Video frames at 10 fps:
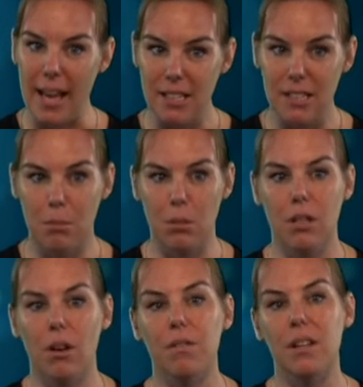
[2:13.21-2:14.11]

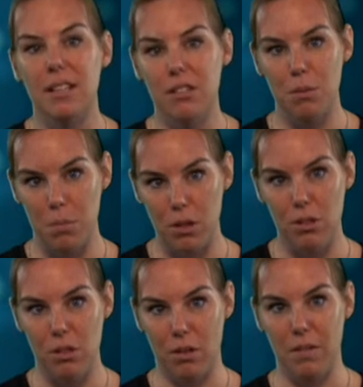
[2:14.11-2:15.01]
estimate of the
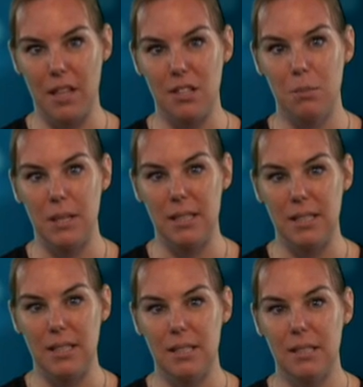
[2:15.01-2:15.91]
distribution of that
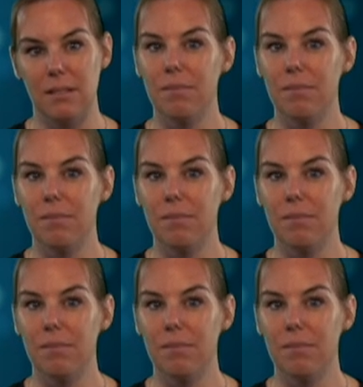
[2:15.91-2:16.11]
species?